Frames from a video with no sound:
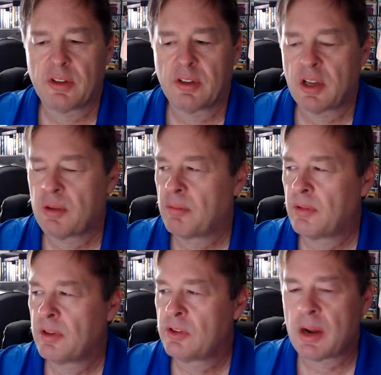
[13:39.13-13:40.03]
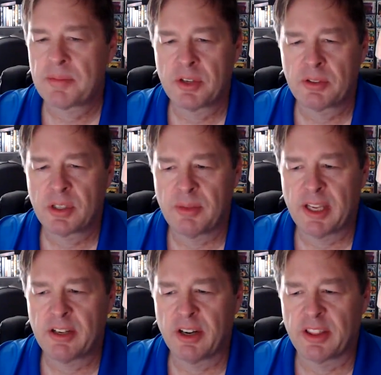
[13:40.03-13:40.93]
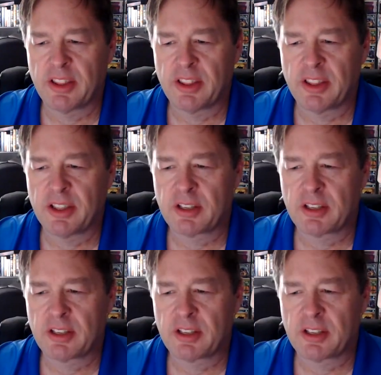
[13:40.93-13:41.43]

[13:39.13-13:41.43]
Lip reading: Drop Zone Commander, I think. Is that it?